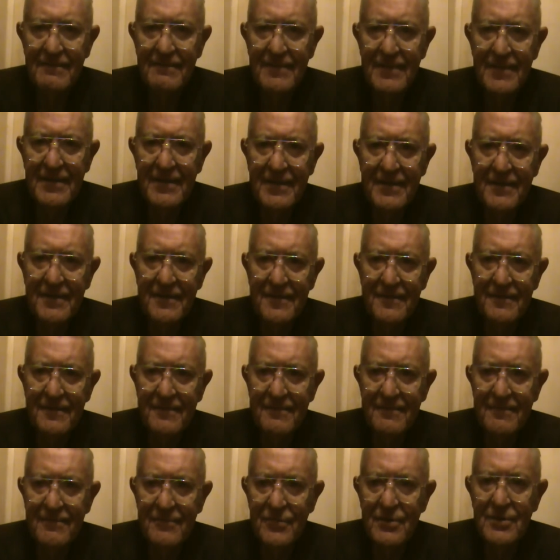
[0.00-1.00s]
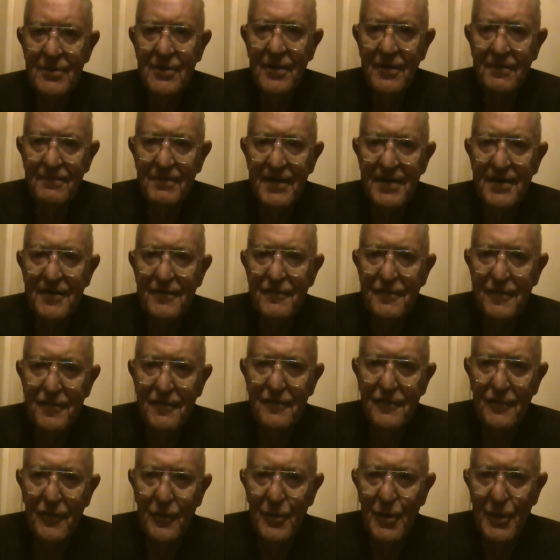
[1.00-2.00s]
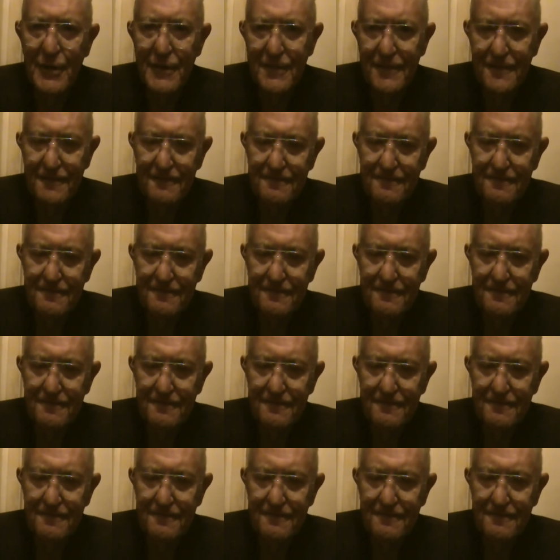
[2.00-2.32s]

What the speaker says: And we'll all benefit from it.